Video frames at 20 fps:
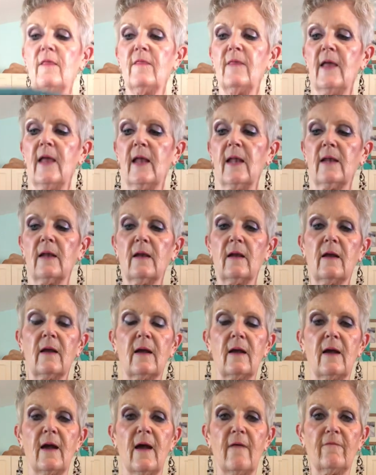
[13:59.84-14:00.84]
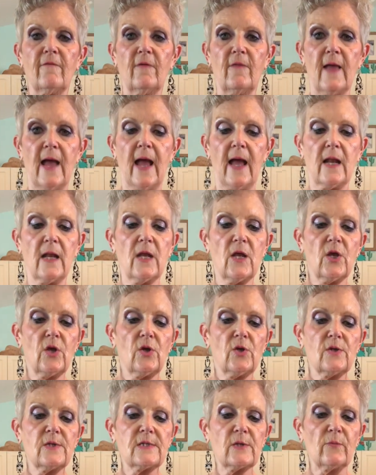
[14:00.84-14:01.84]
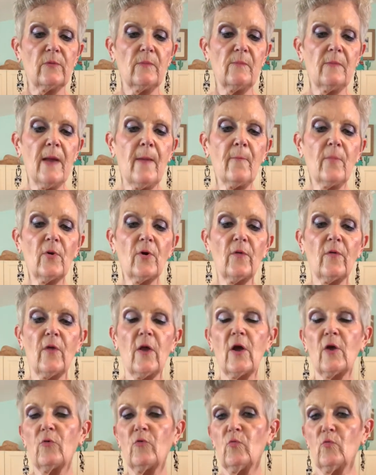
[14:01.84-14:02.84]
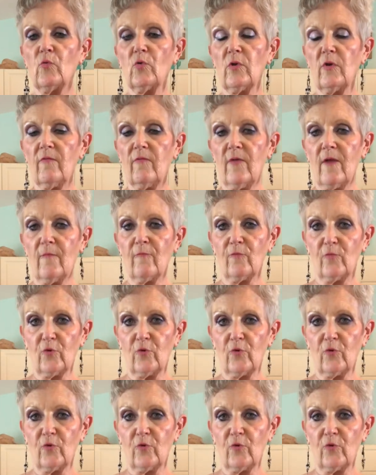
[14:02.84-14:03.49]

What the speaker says: then cover that. So remember, the rule of thumb for